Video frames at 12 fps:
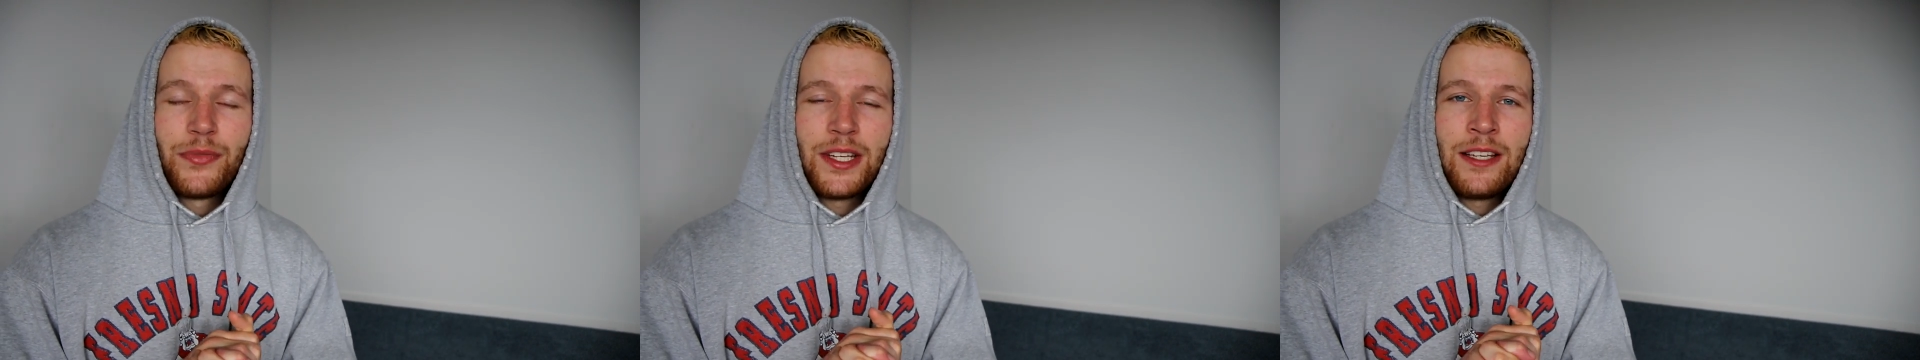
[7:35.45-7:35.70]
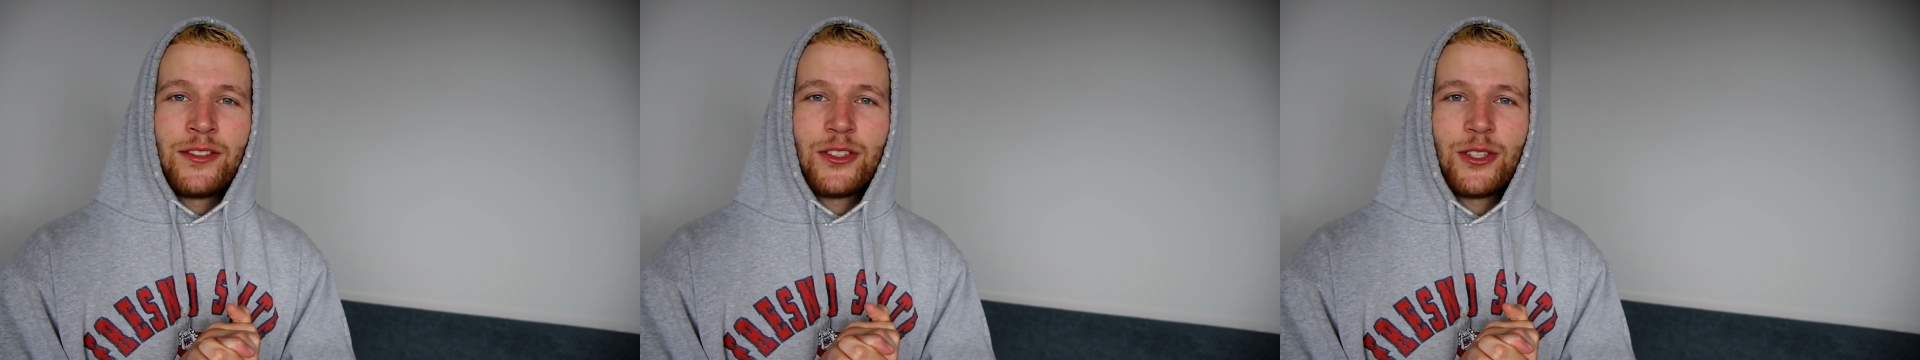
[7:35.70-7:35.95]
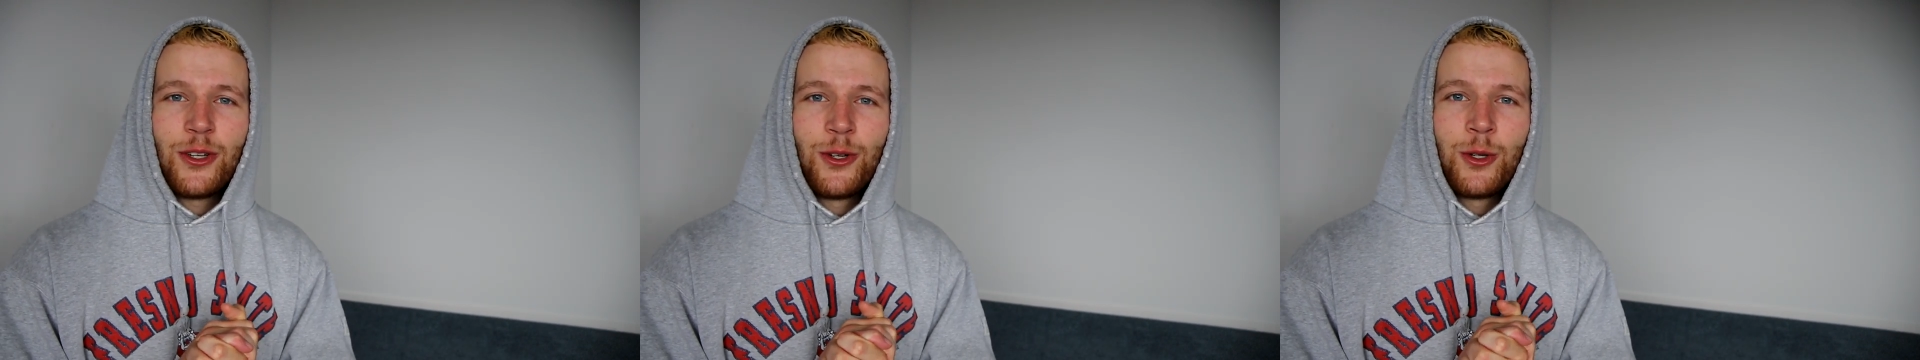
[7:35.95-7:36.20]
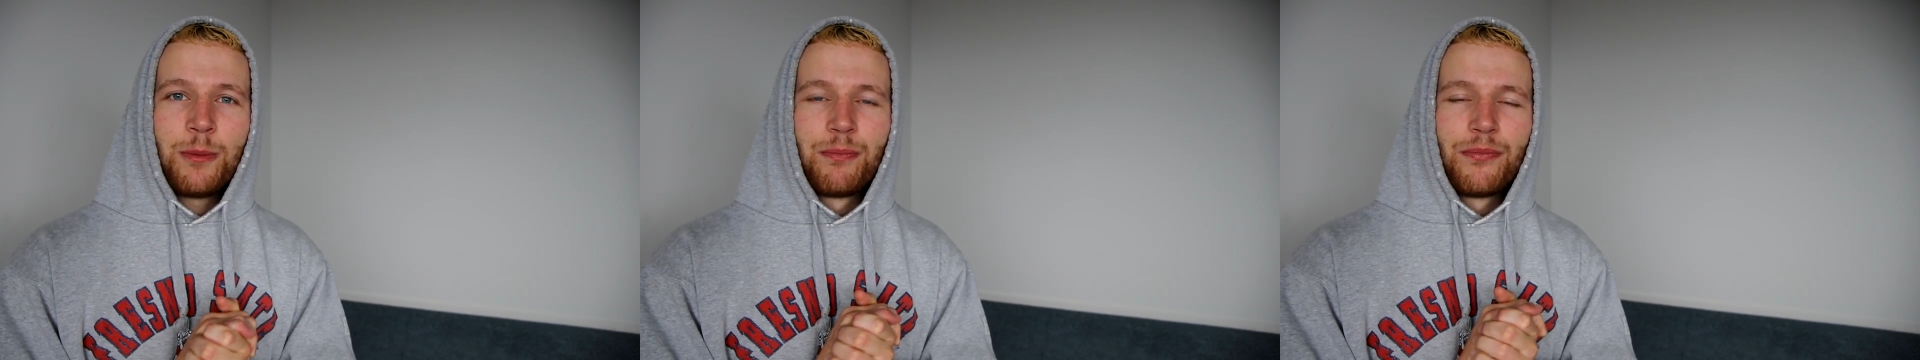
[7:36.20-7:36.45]
is
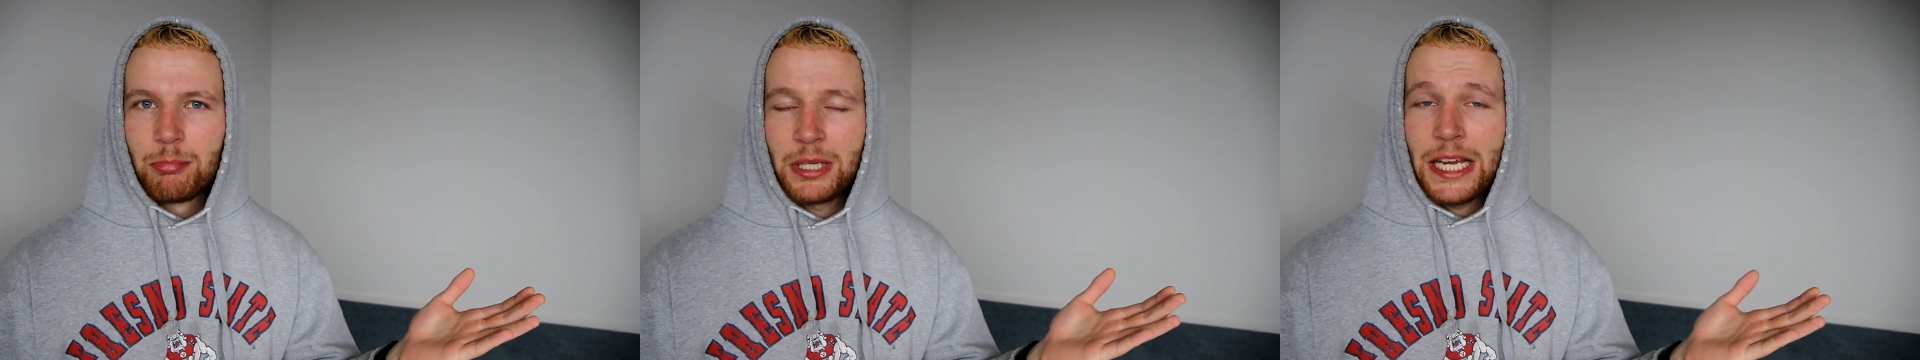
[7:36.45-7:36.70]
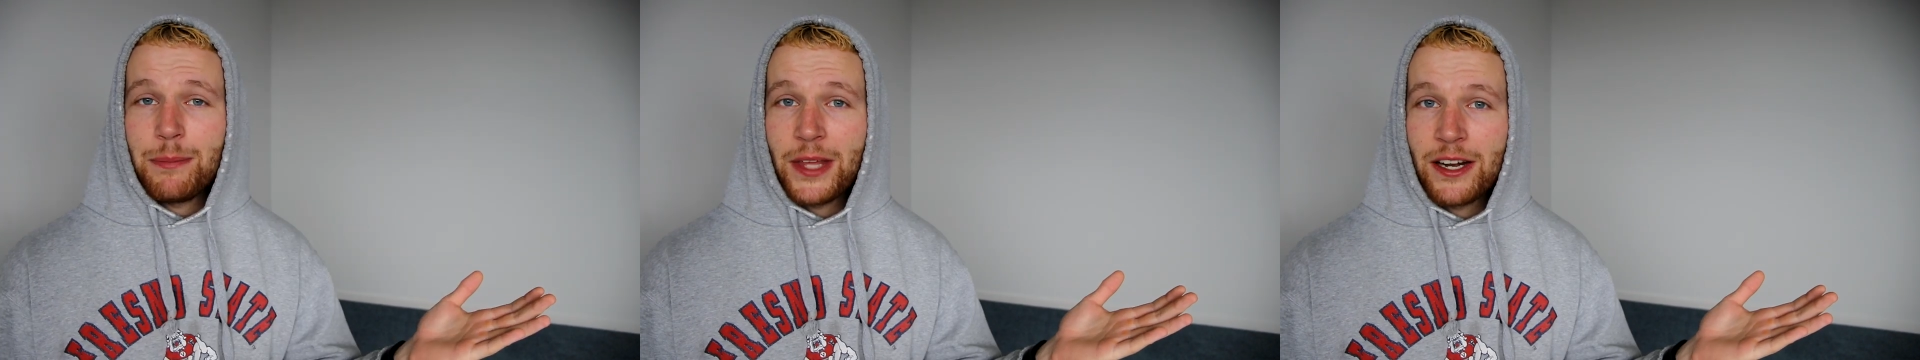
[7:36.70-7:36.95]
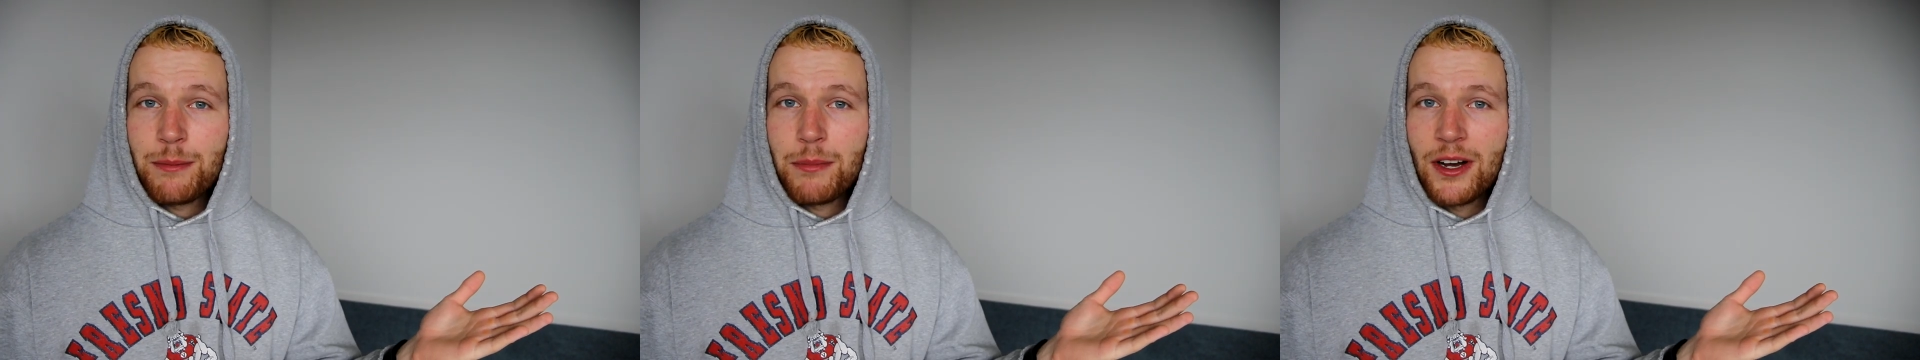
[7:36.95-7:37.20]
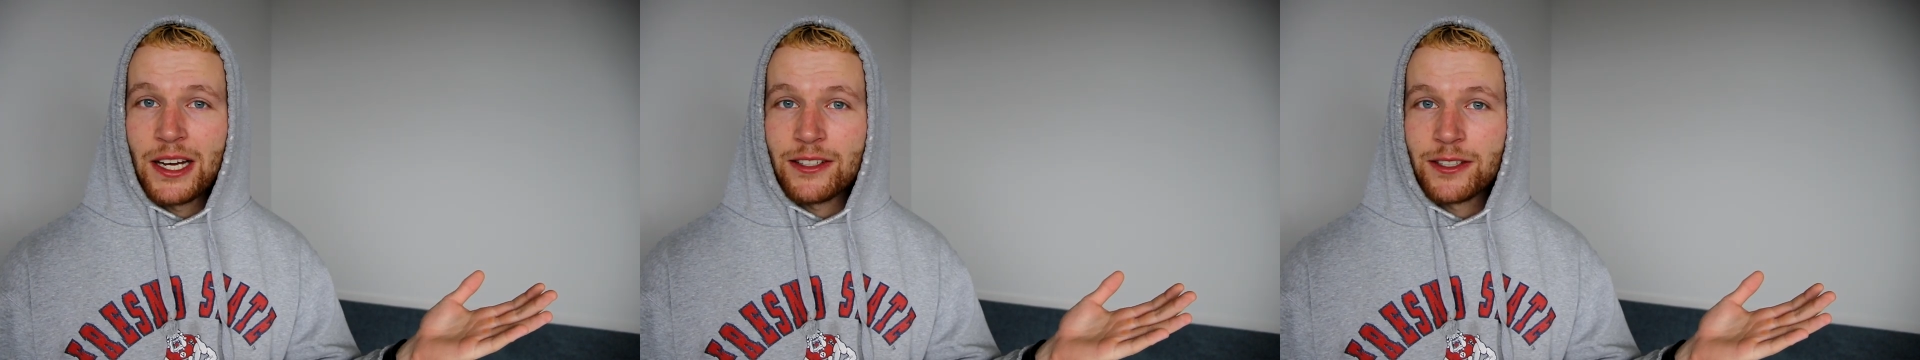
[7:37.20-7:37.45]
to keep that in
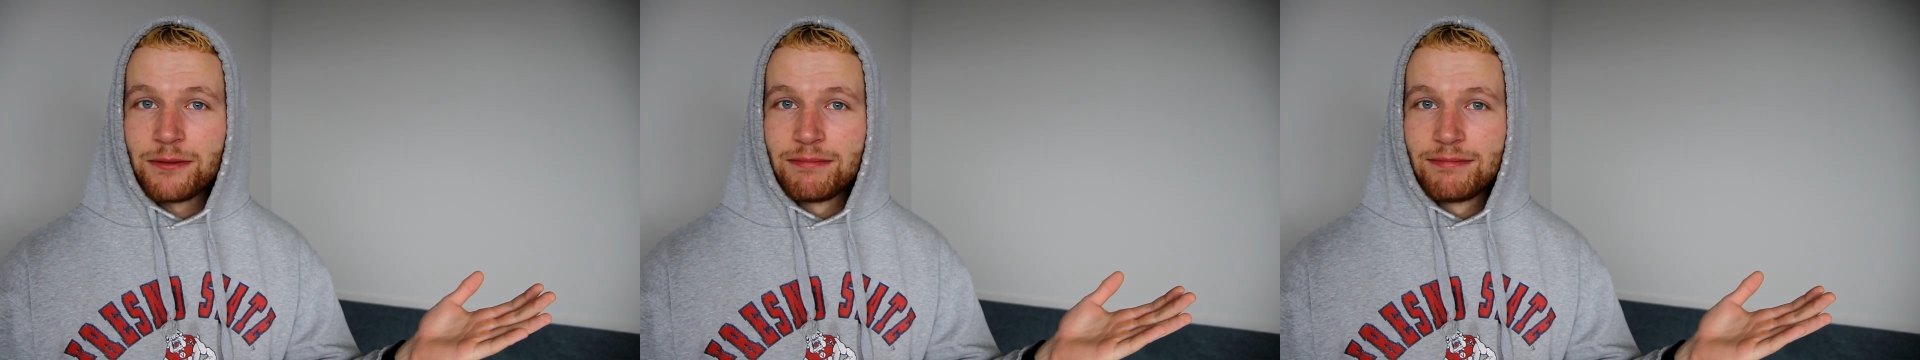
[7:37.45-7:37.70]
mind.